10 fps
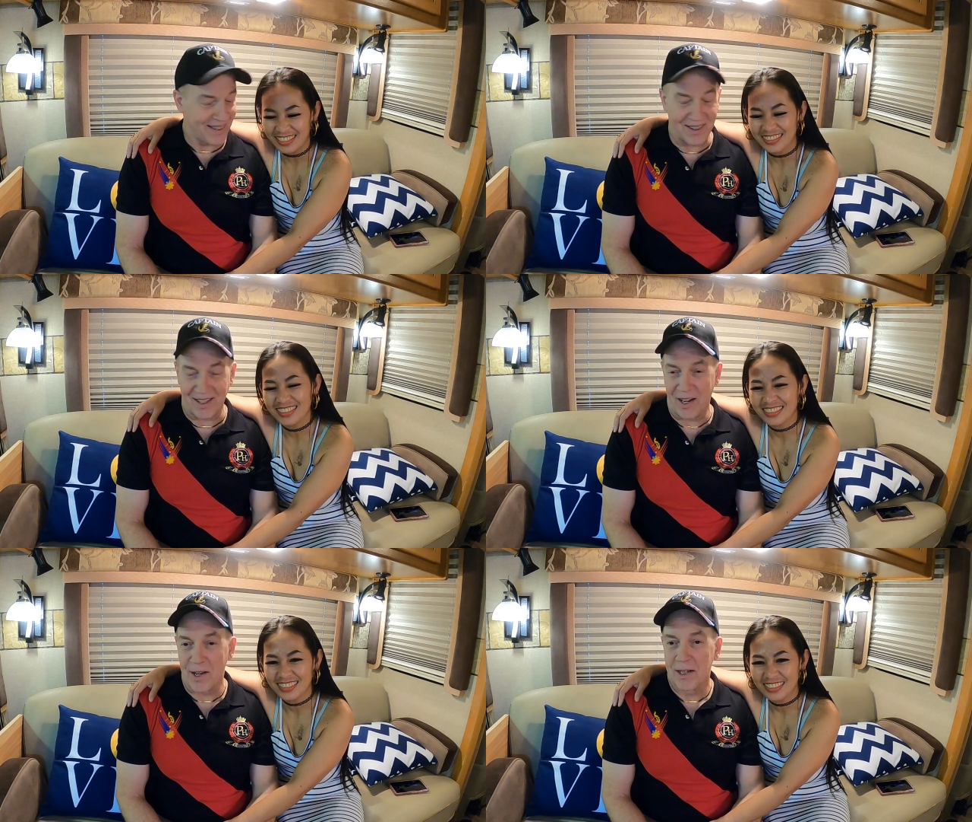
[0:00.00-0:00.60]
Speaker 1: Yeah.
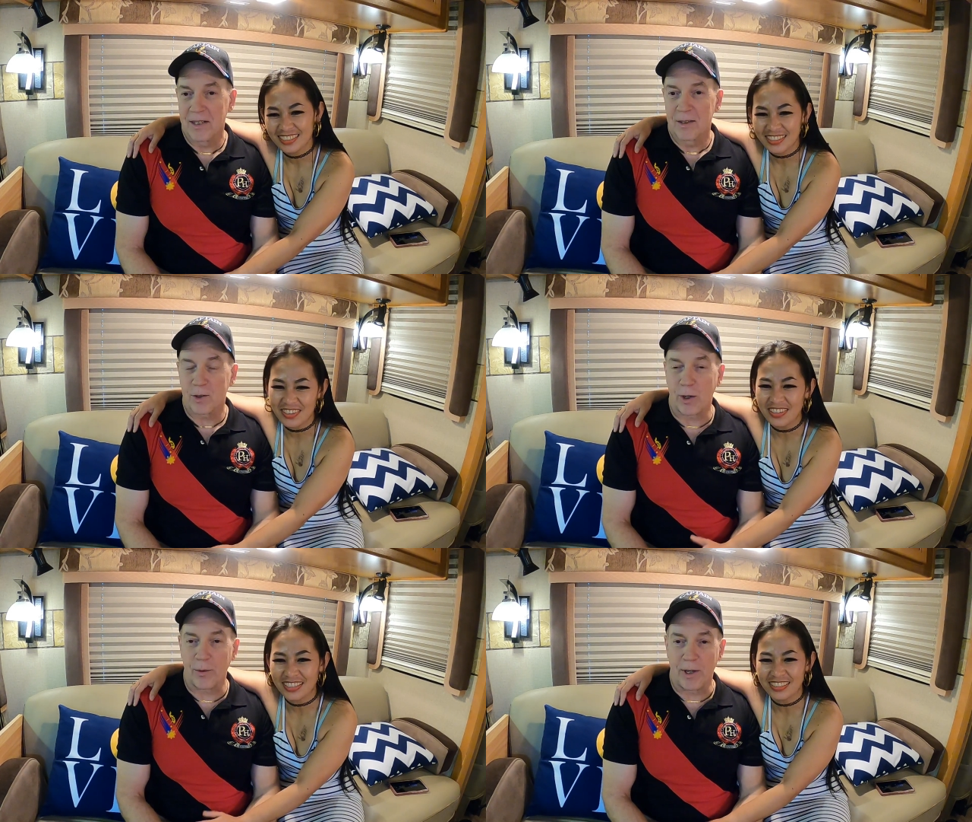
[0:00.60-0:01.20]
Okay.
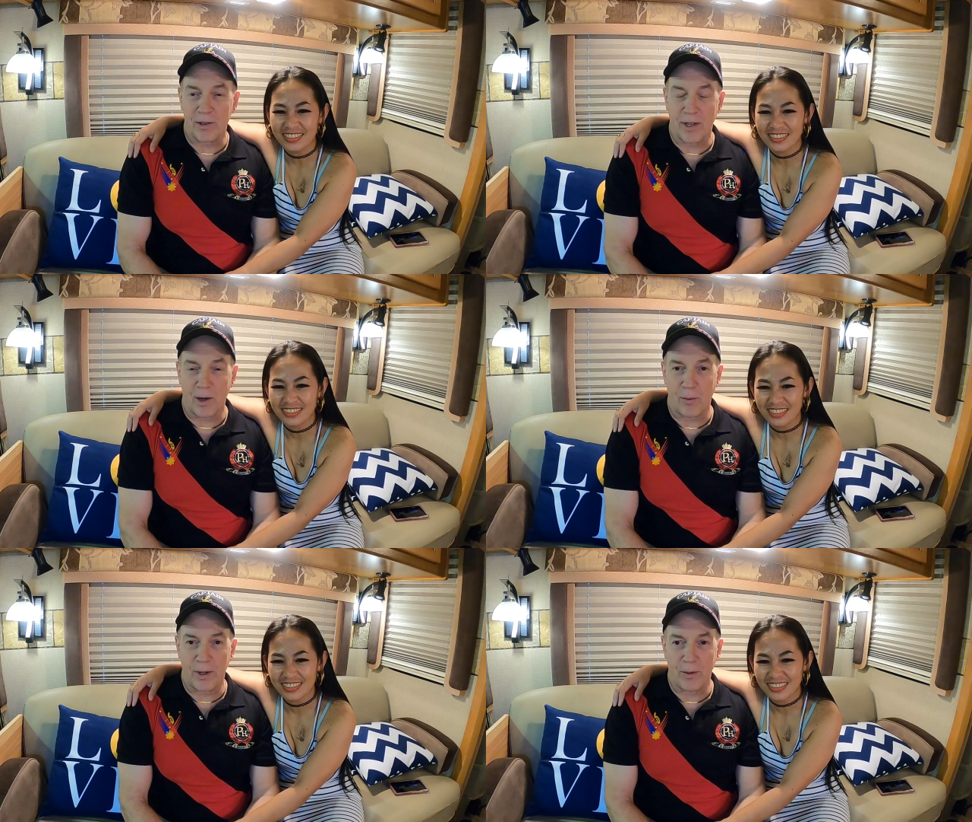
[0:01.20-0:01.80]
Go so, anyways,
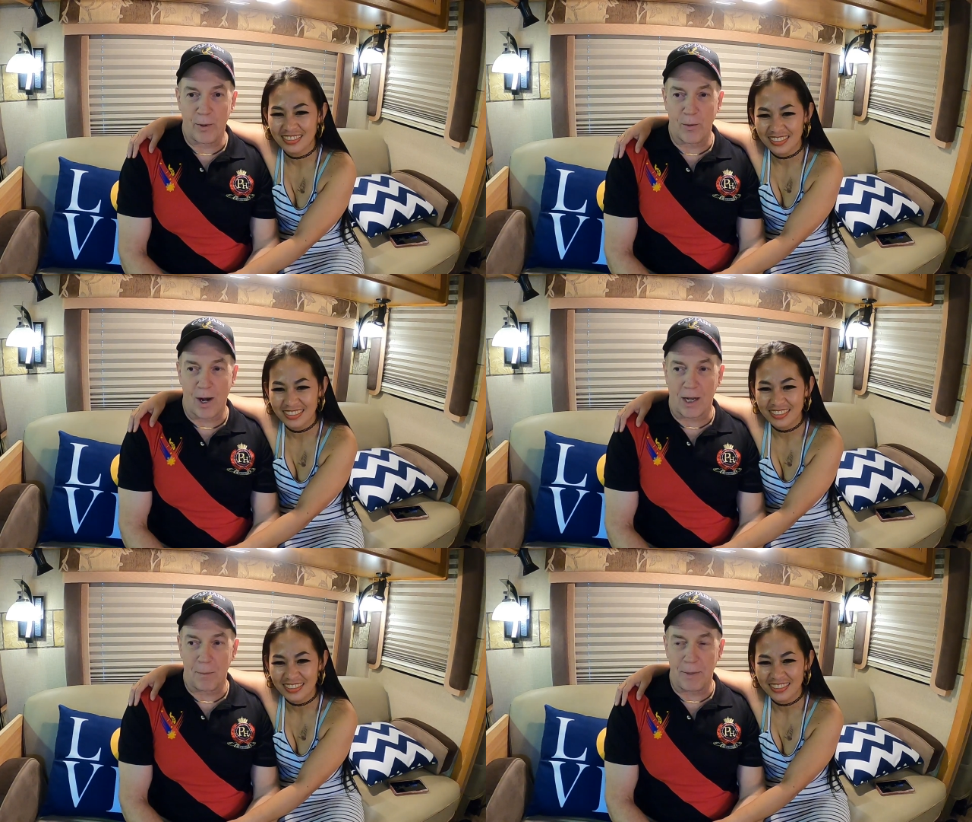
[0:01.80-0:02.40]
yeah, we we
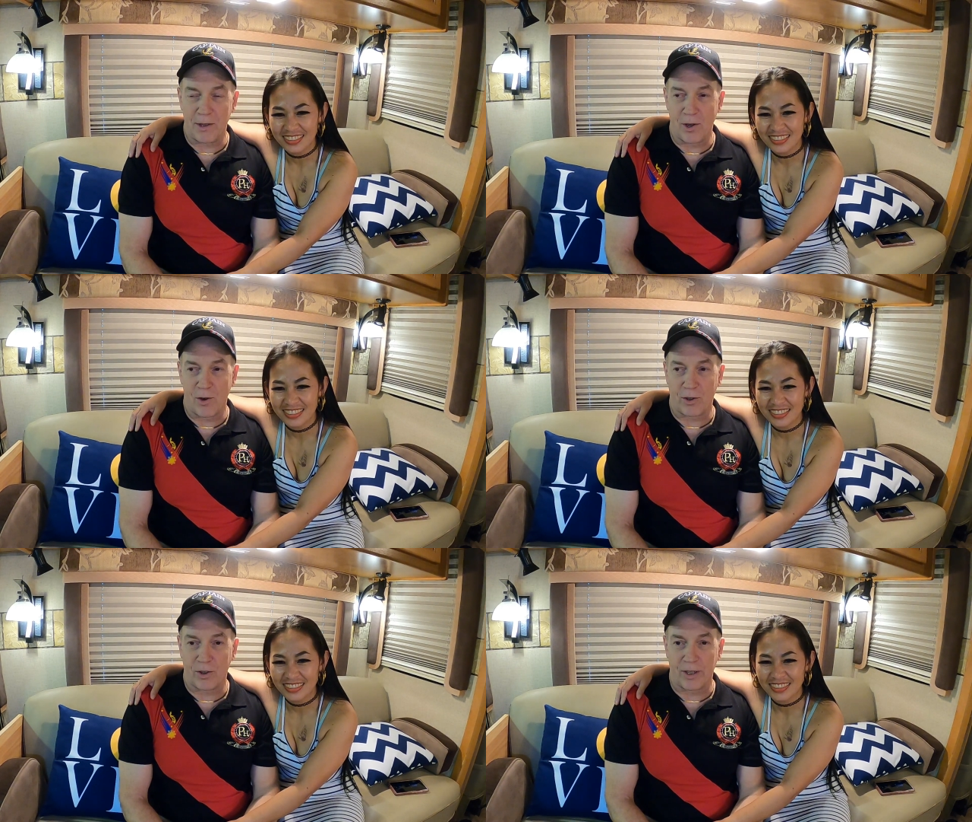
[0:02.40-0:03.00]
walk up, meet the
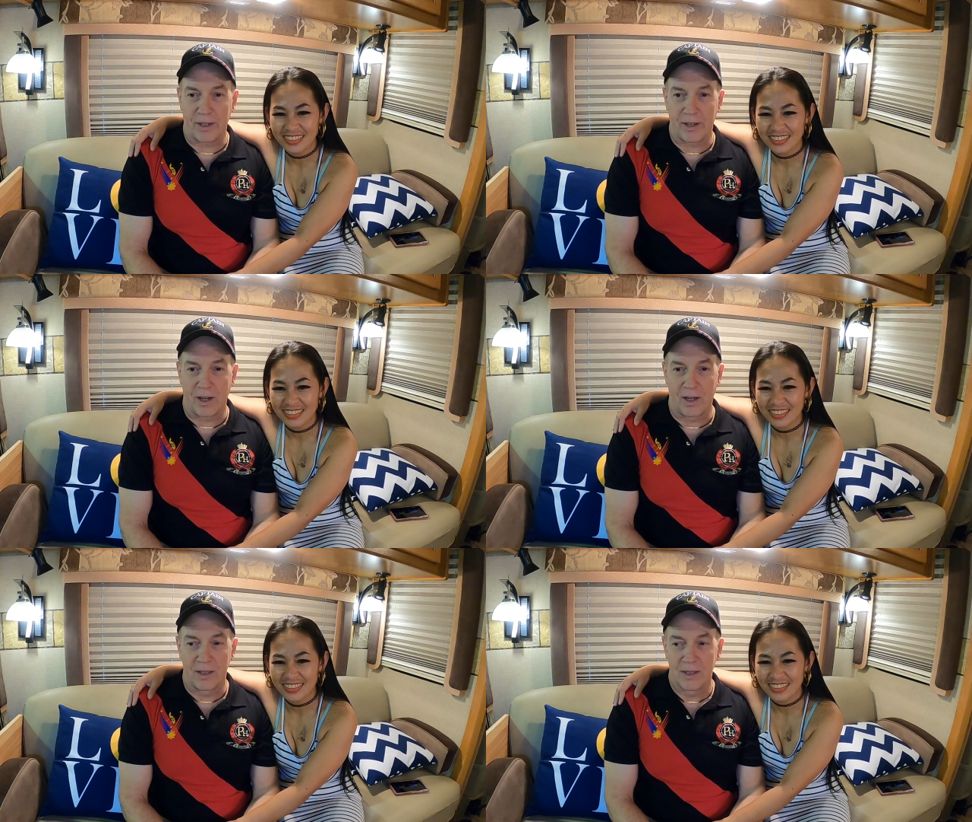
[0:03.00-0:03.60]
owner, and
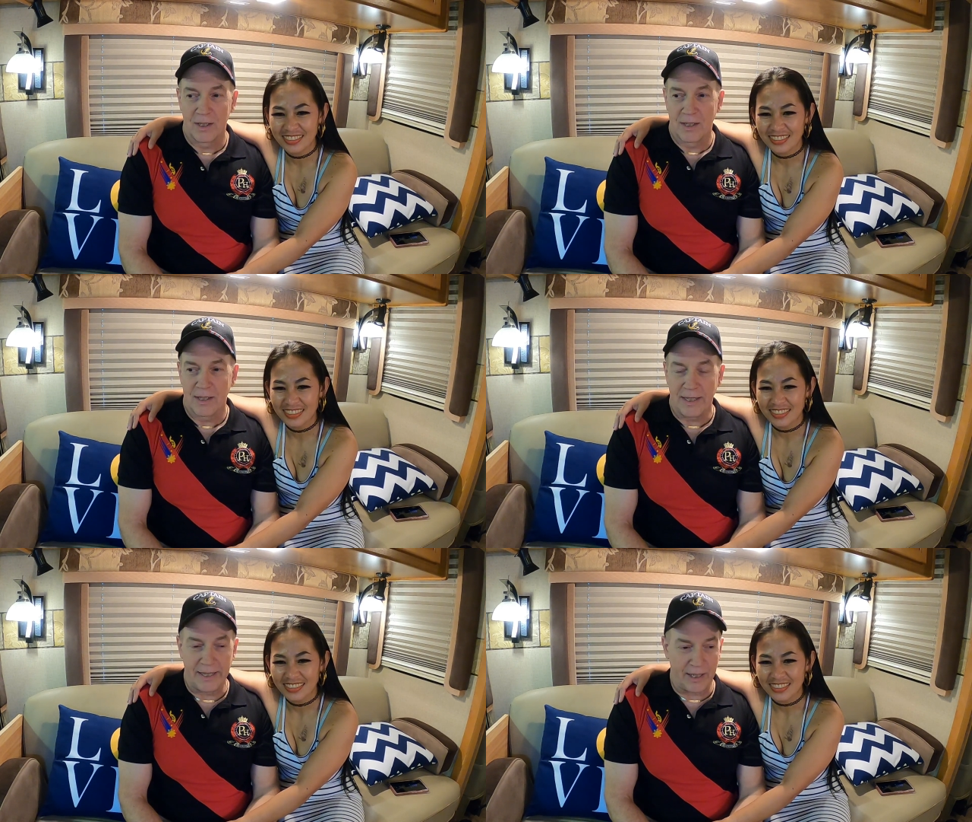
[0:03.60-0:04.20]
uh,
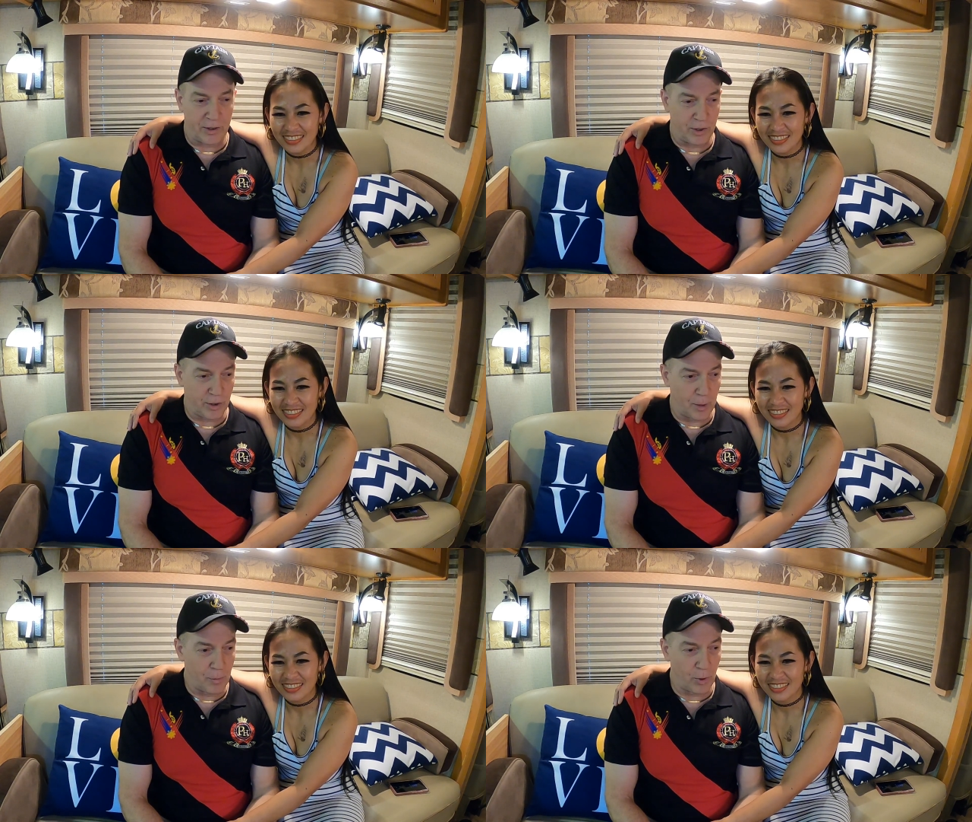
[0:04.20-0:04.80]
he gets
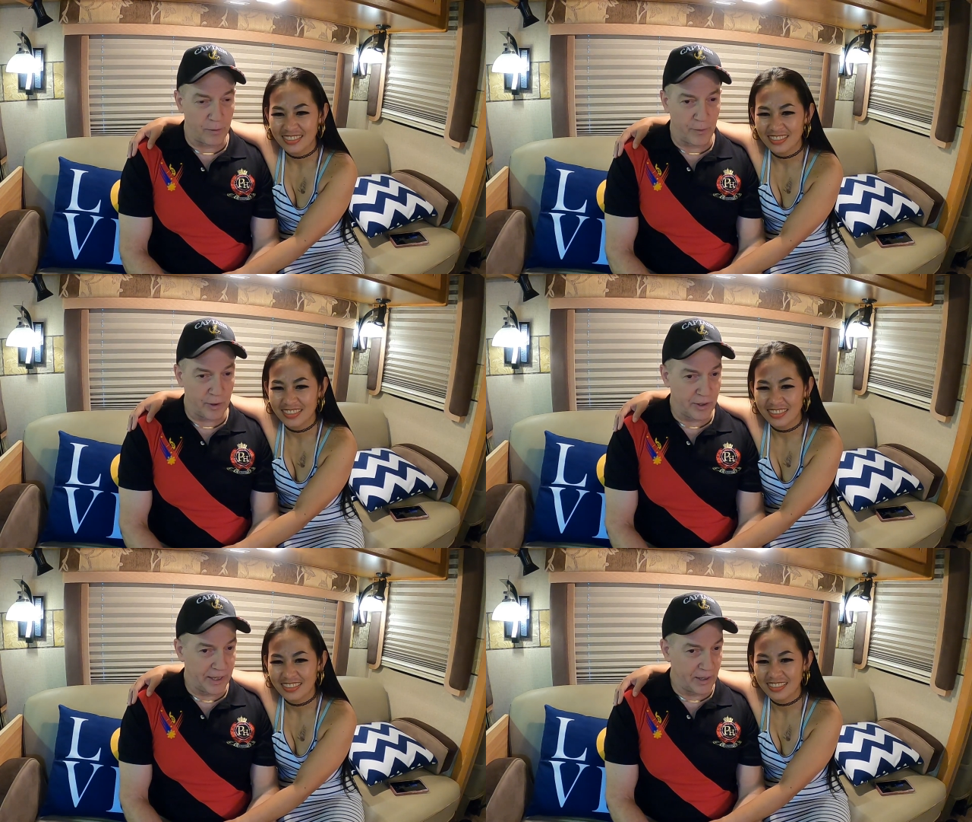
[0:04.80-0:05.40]
us on board.
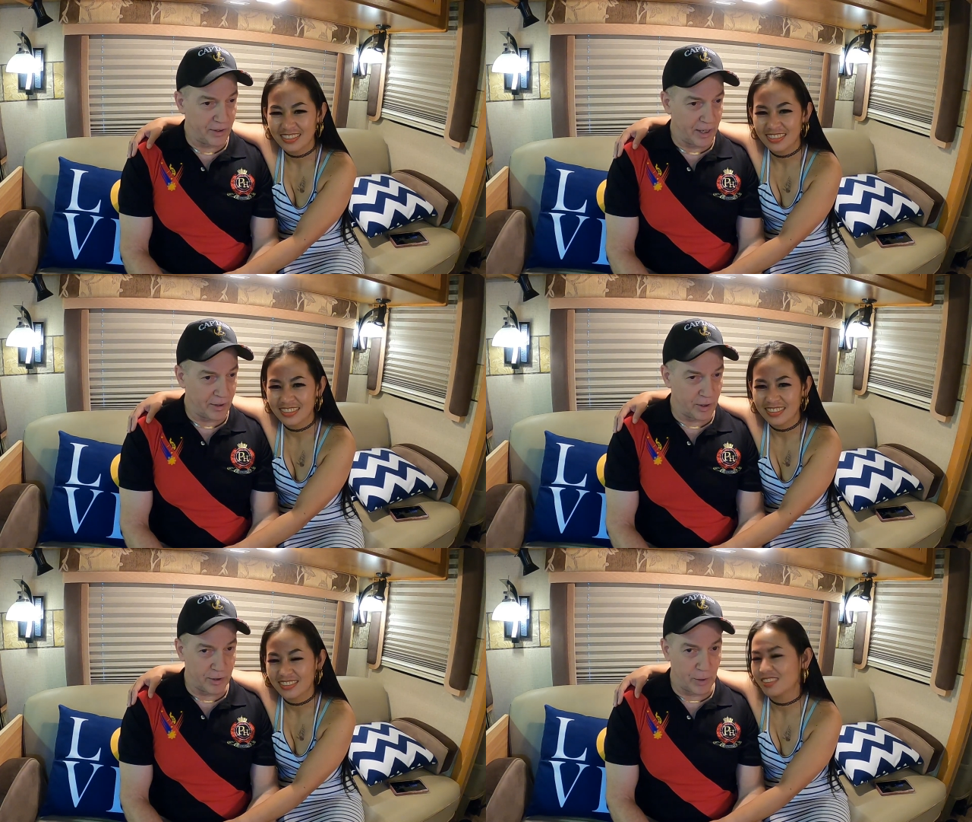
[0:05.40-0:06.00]
First thing he
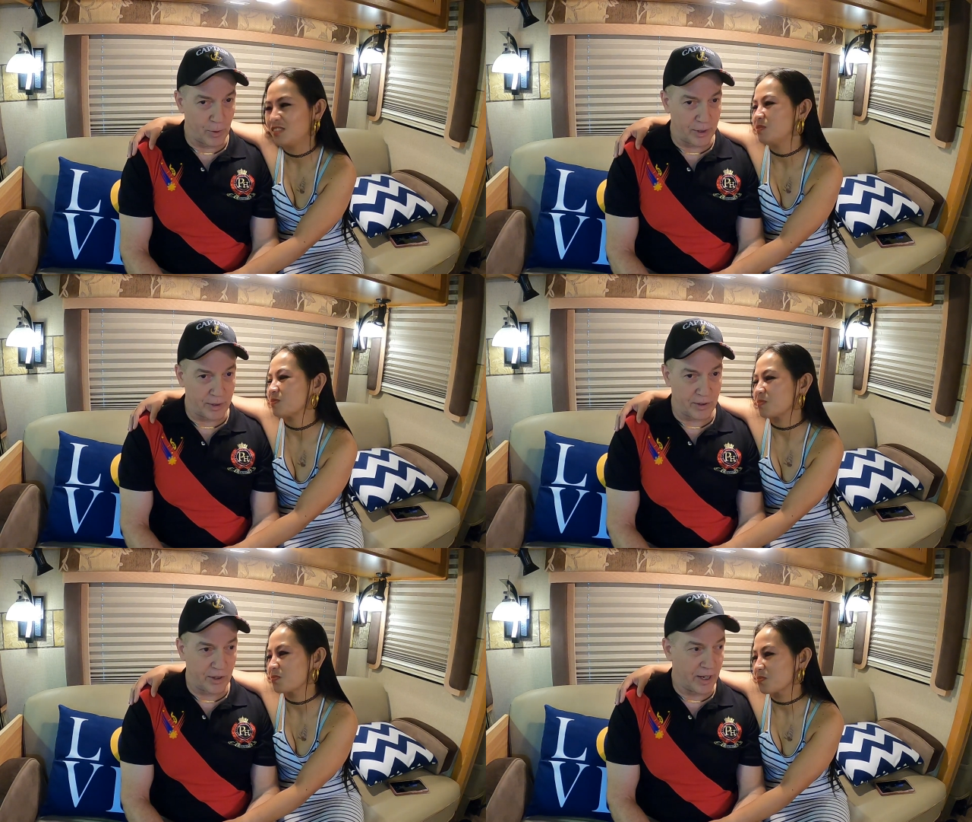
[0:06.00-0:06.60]
says is he wanted us